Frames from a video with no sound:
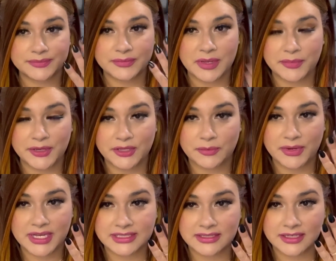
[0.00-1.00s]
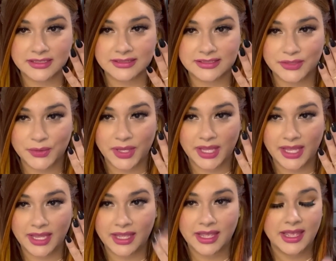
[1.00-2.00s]
remember they're press-ons,
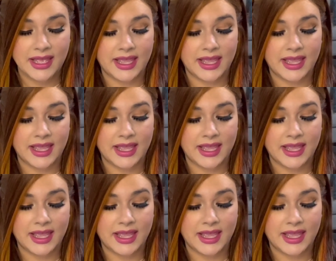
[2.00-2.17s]
okay?